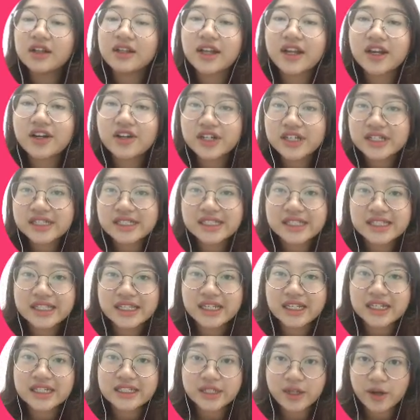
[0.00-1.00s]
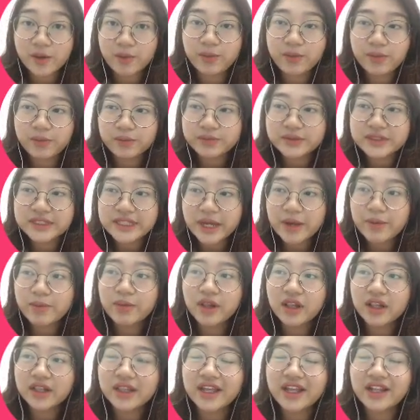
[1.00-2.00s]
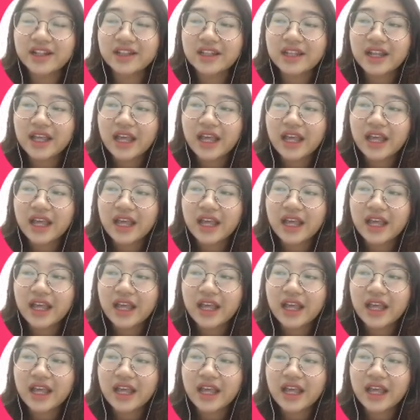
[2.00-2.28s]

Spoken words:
Here is the top table that